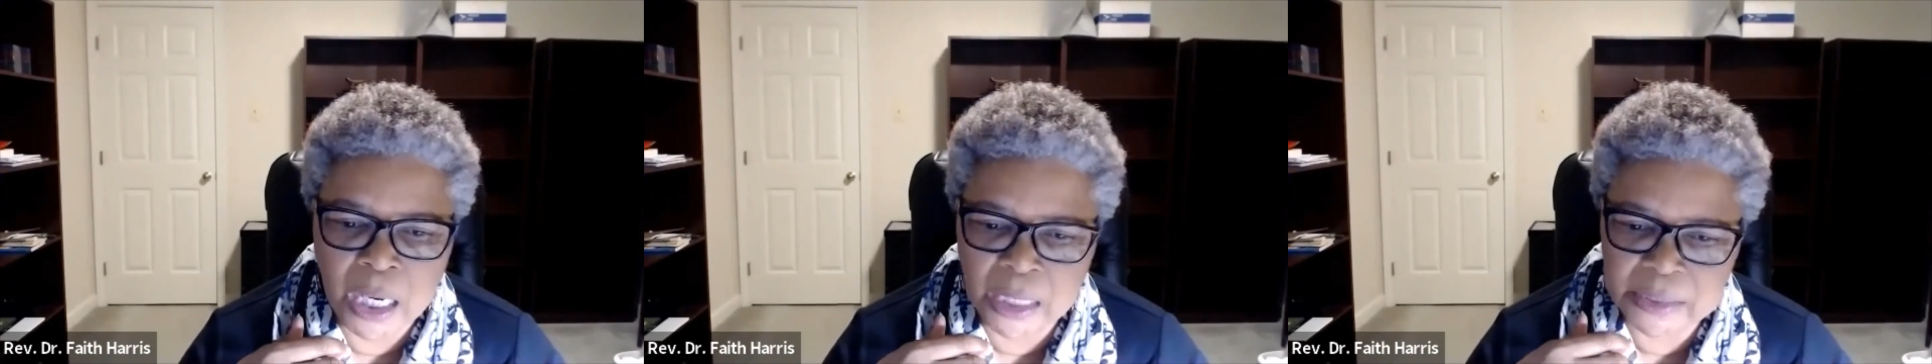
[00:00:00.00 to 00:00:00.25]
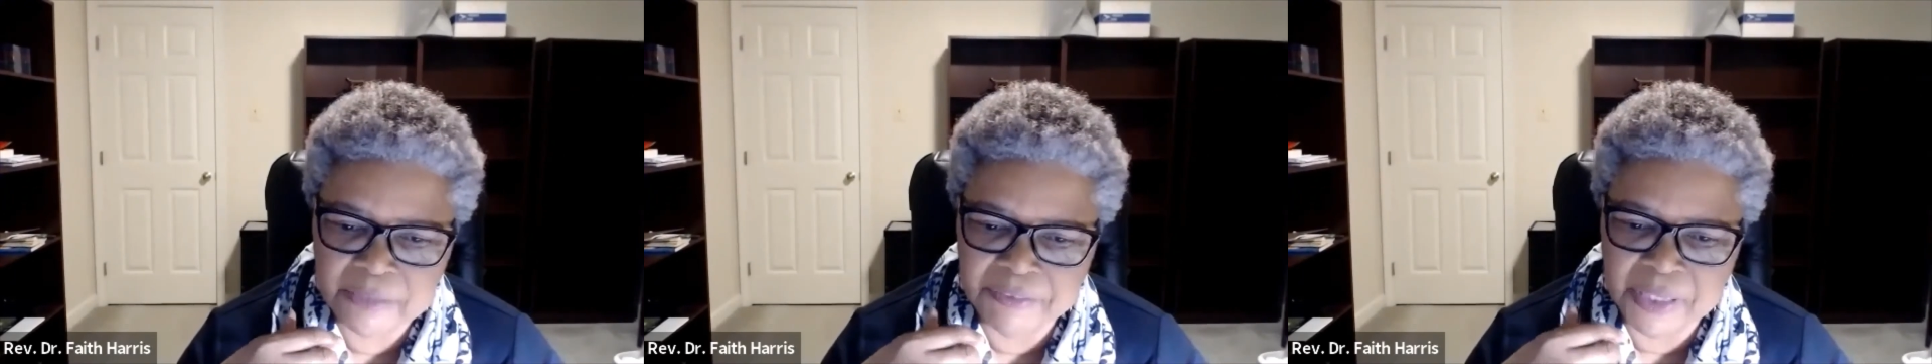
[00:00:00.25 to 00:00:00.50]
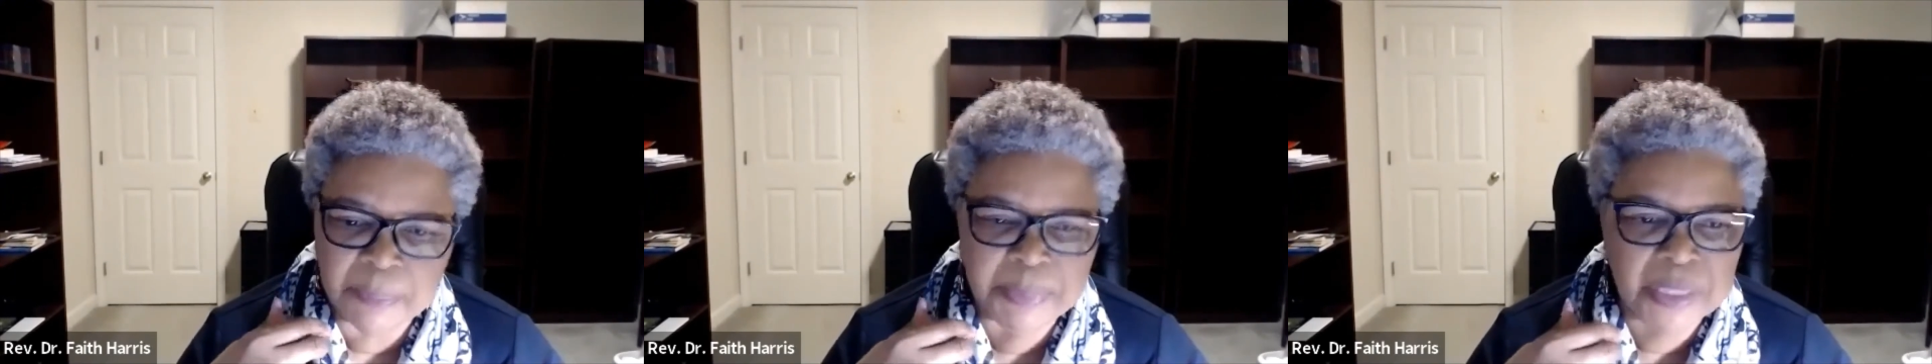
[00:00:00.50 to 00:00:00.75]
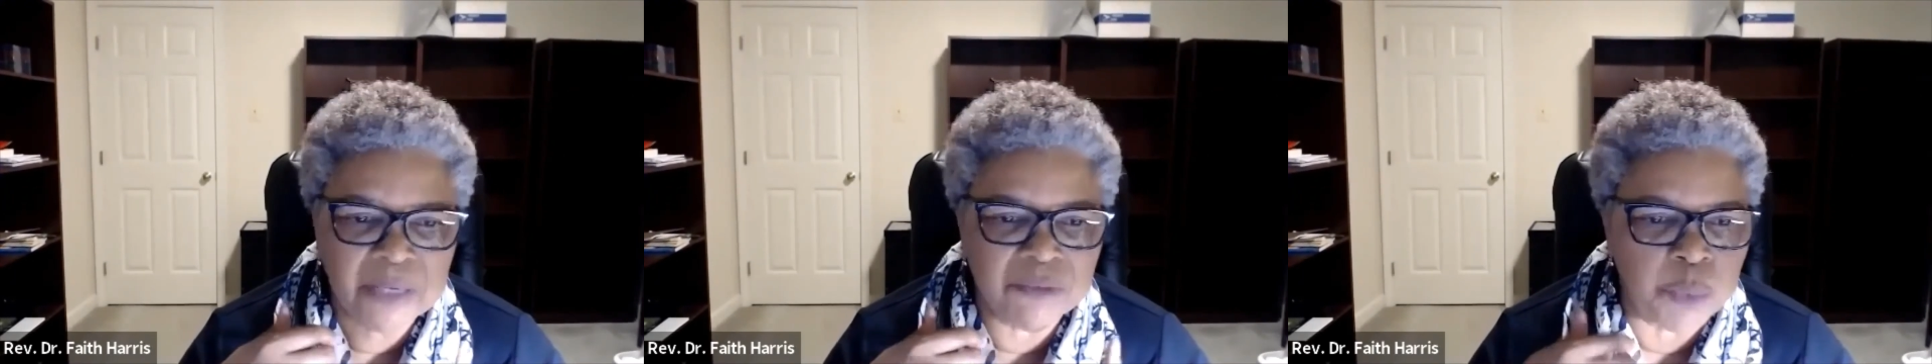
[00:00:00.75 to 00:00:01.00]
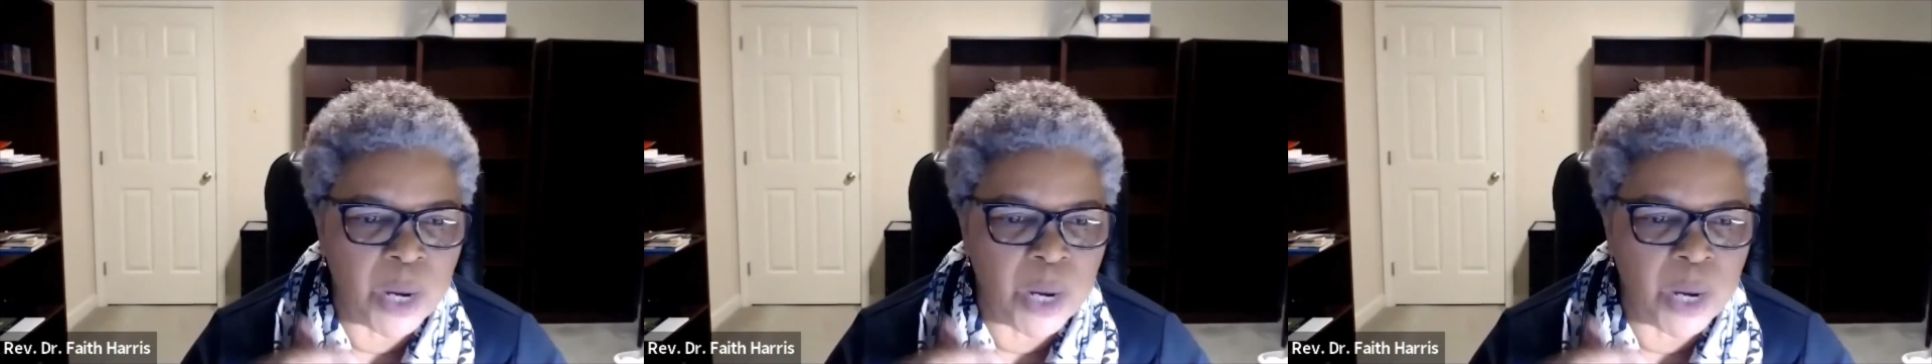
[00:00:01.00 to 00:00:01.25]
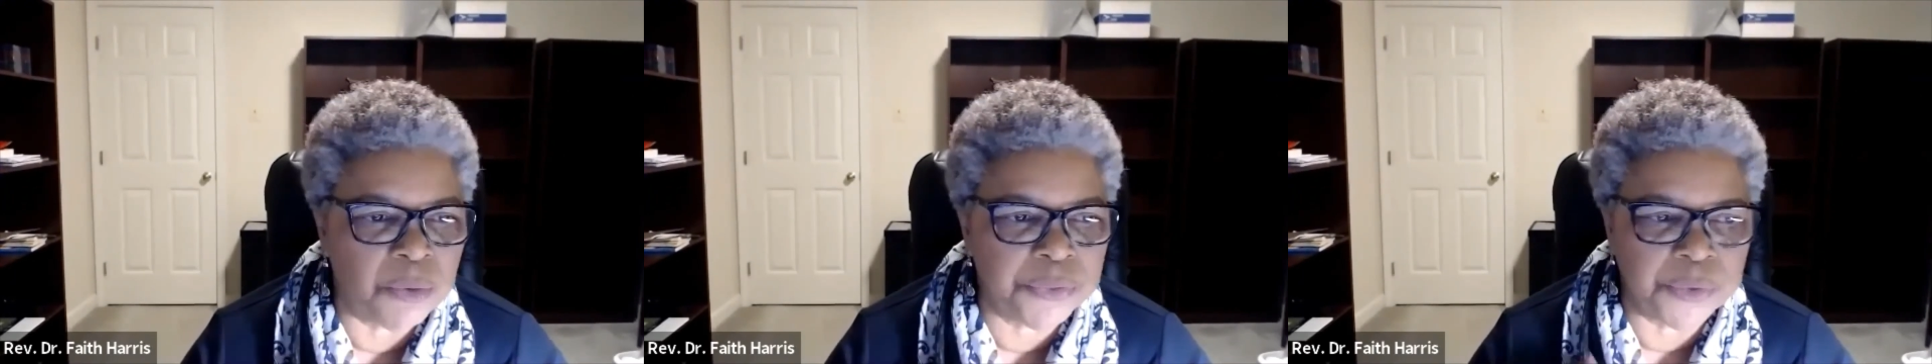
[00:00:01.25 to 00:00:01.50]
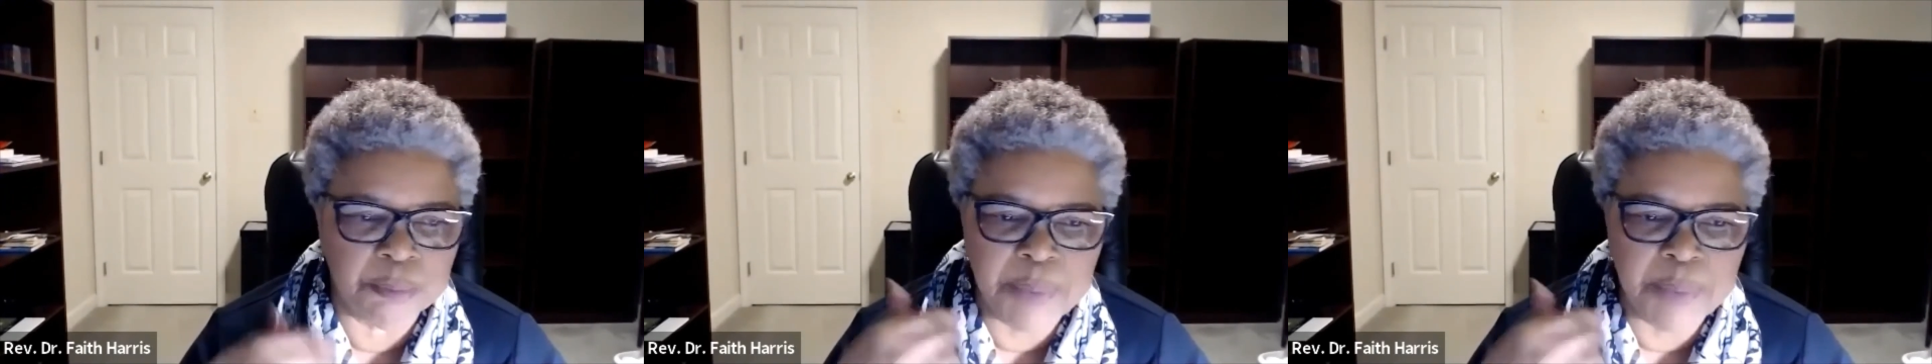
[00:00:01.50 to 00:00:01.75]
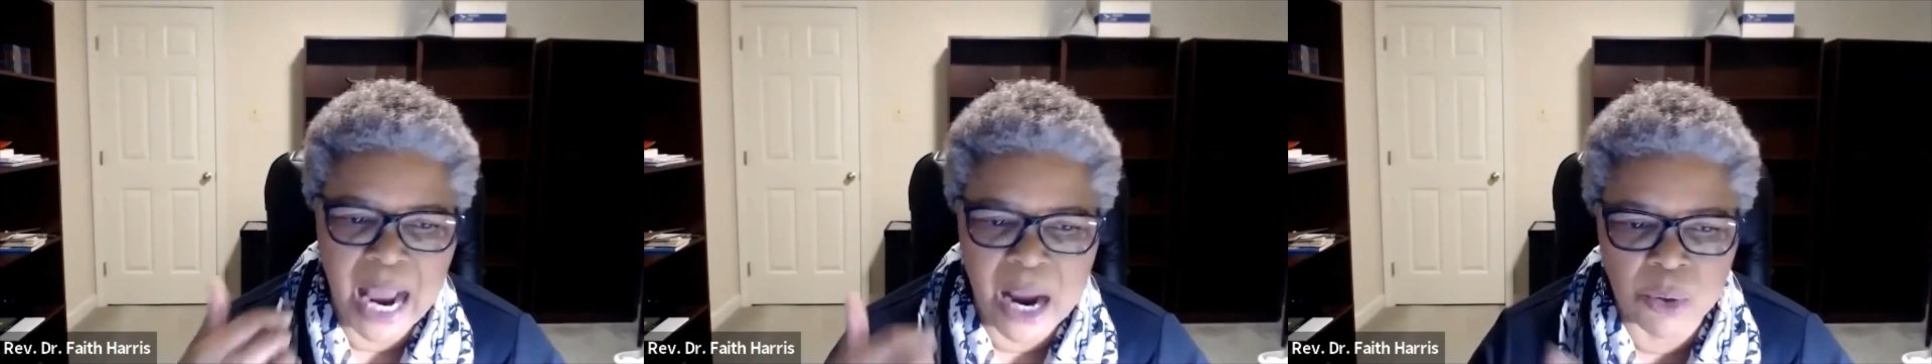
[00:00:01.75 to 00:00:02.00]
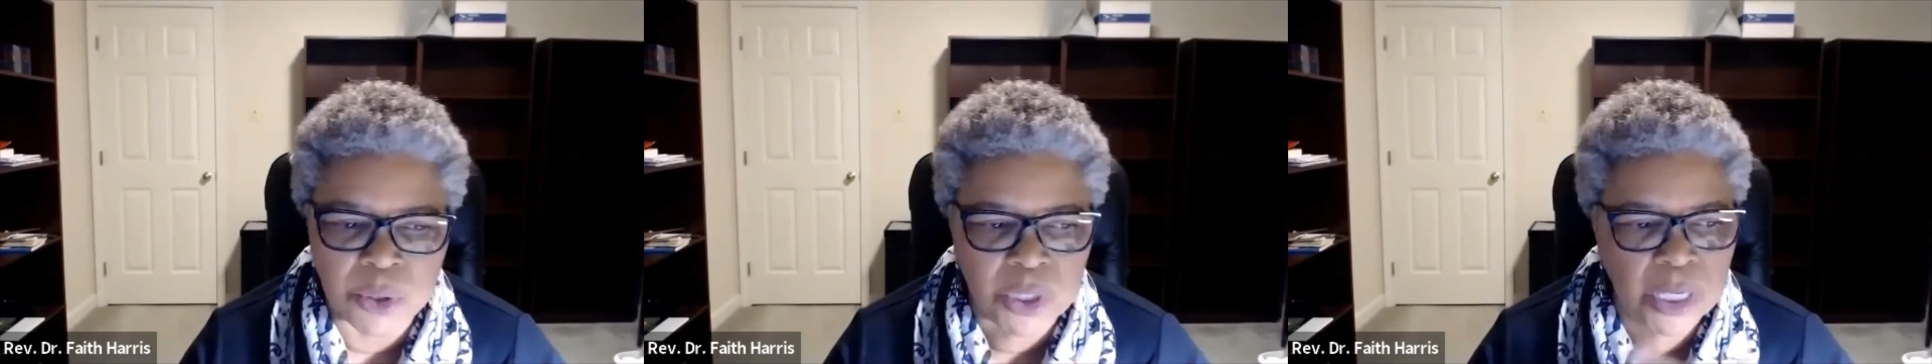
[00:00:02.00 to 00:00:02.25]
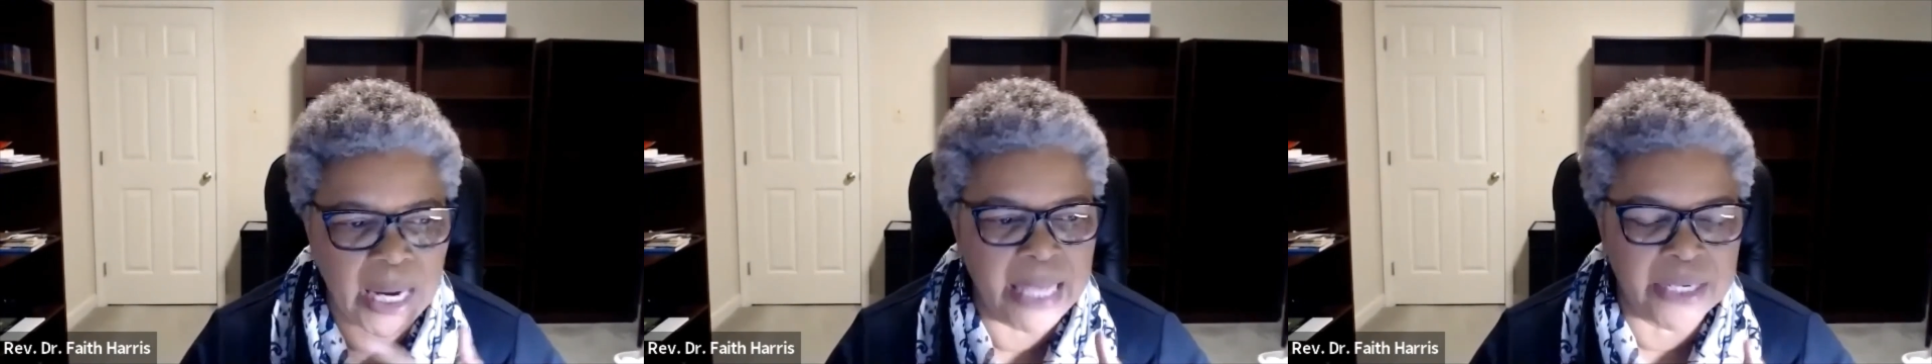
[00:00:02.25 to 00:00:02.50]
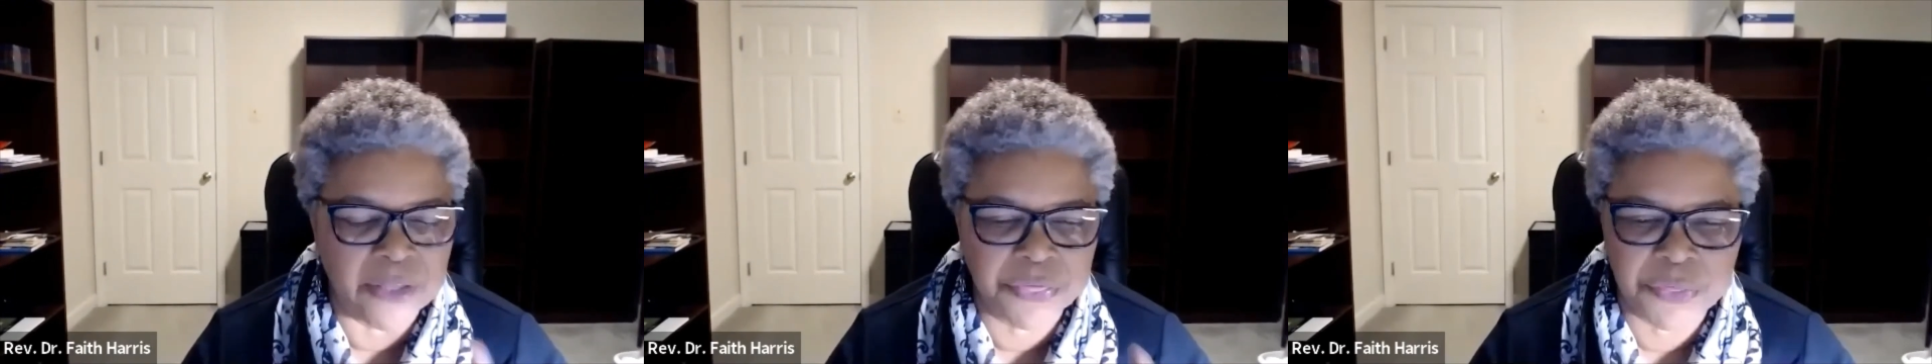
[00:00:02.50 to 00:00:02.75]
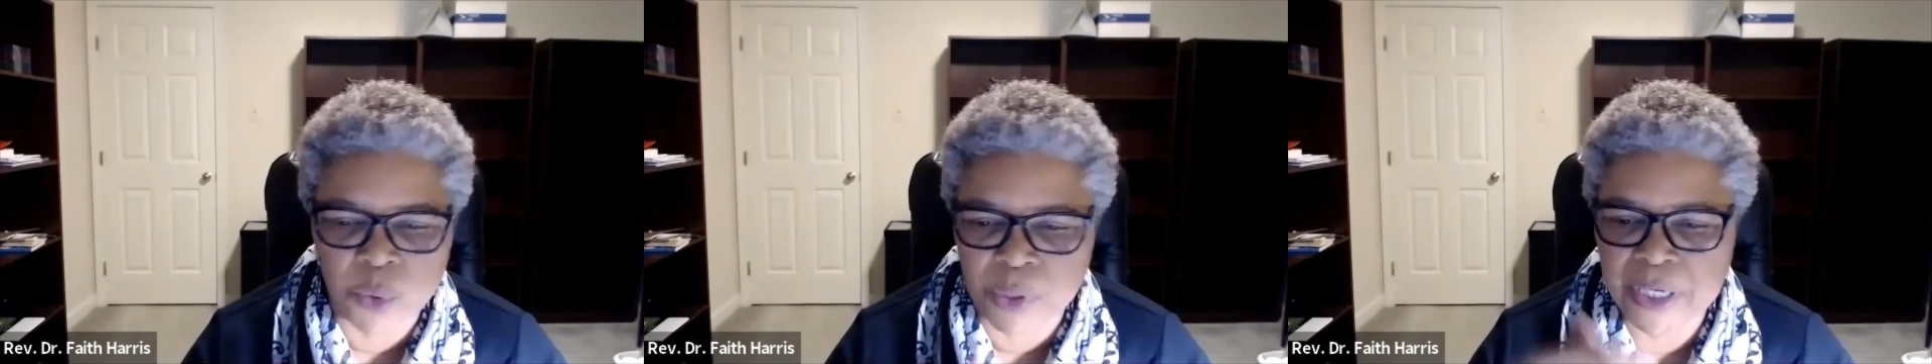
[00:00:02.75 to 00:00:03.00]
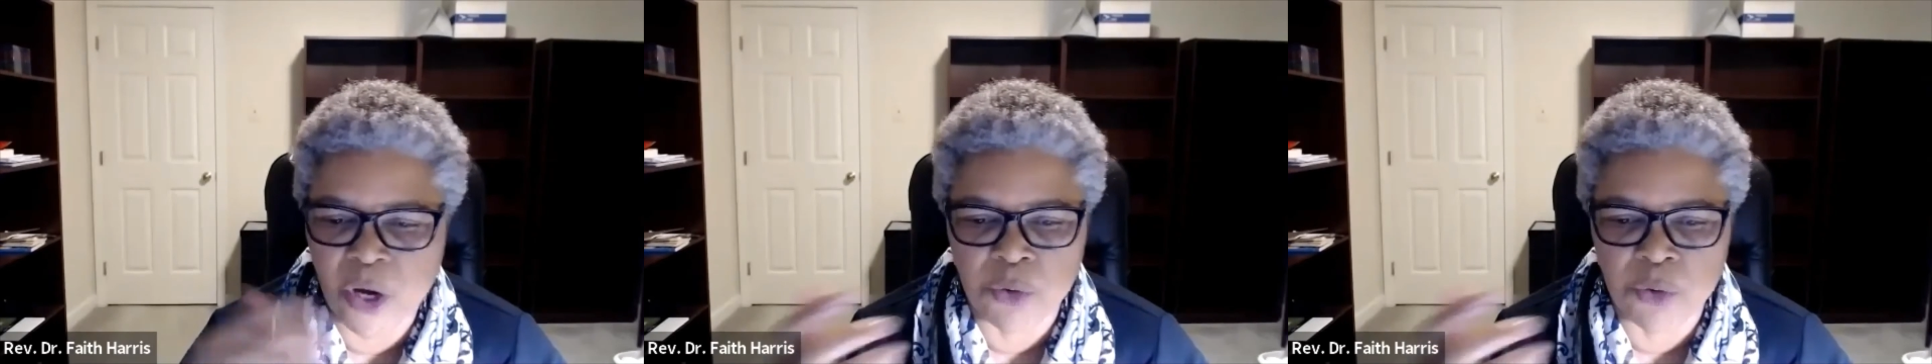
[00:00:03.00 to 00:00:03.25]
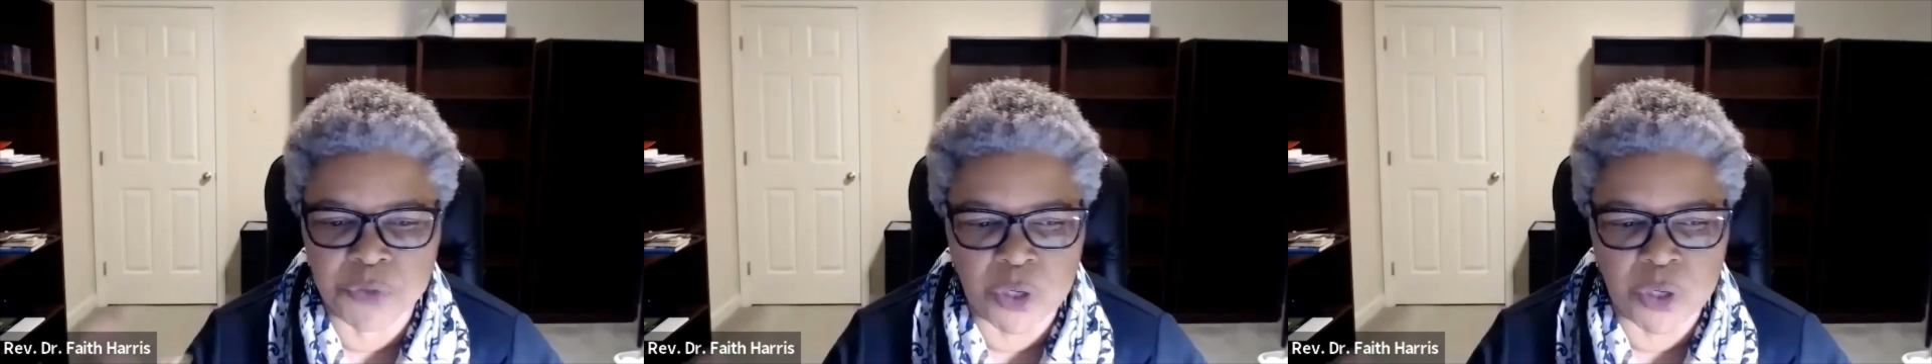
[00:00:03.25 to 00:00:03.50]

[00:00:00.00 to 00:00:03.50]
developing of wealth and power and authority over